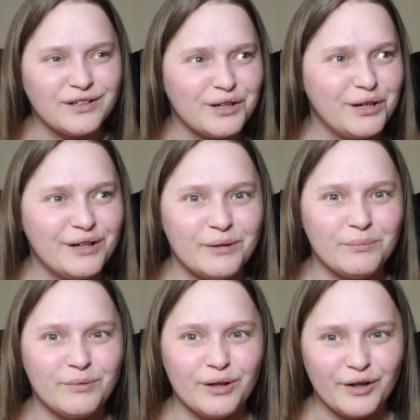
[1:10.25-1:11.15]

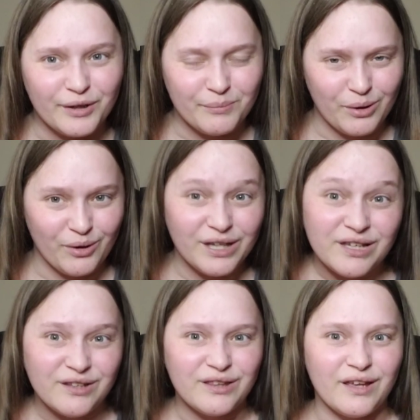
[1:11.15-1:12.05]

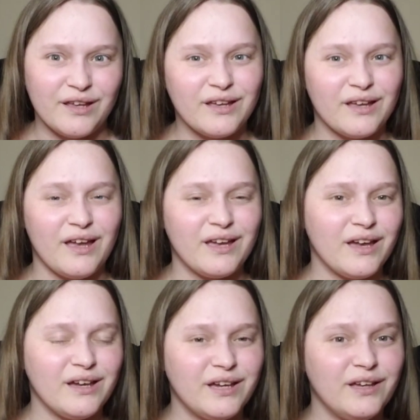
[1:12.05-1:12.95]
employees,
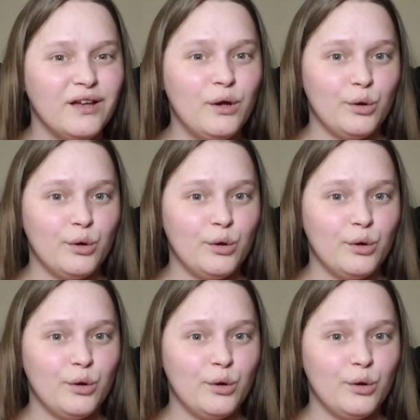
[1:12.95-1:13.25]
aka